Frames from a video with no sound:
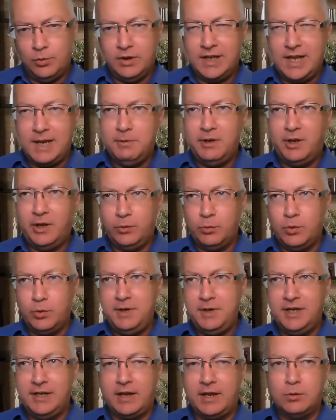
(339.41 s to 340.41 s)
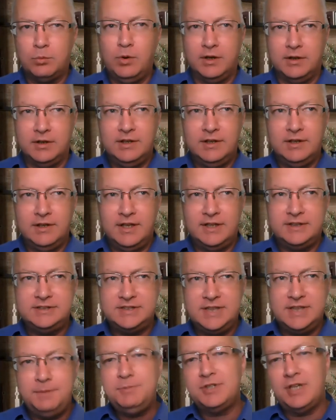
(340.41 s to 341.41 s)
Labeling would be like, what it
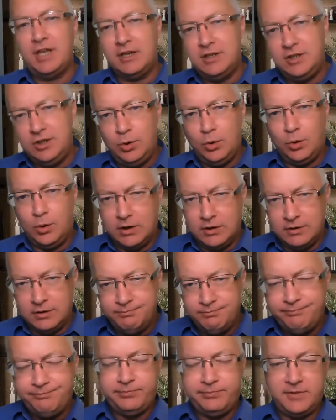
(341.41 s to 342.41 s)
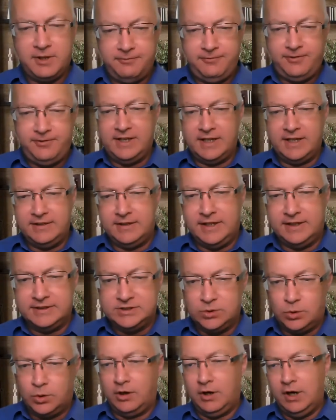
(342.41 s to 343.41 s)
seems like you're feeling
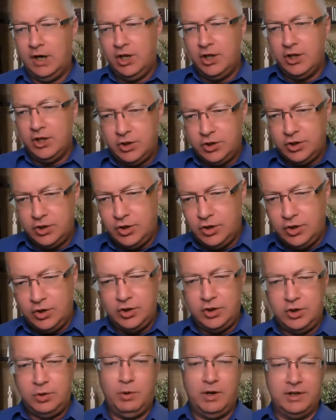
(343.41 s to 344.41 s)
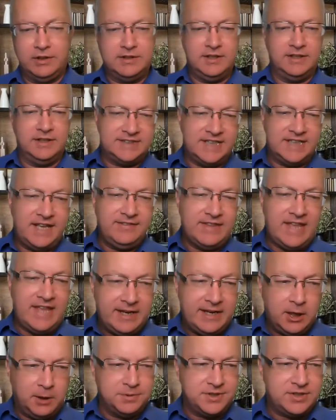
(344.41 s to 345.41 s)
this, or you want this, and that
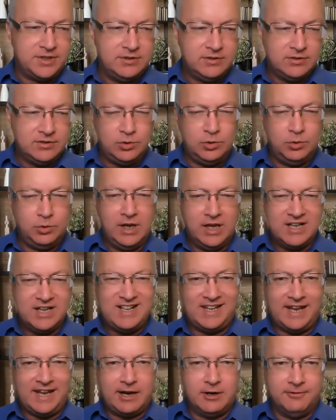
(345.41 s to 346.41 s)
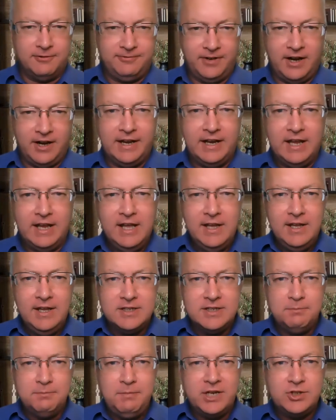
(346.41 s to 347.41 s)
helps to clarify,
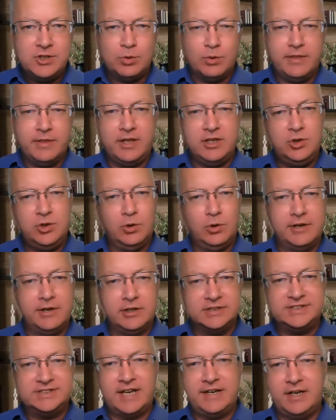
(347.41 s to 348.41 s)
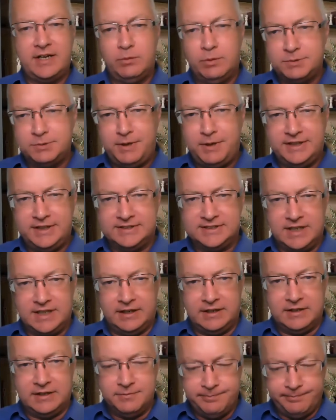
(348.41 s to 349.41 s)
to make sure that you're understanding what's being
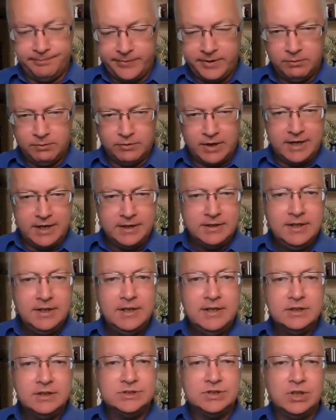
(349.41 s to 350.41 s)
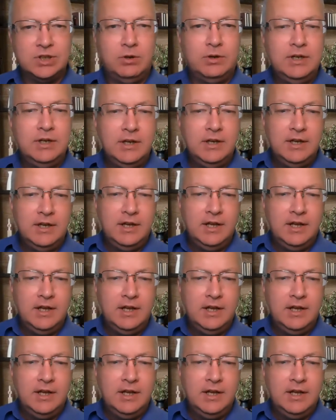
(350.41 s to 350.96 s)
said, right? So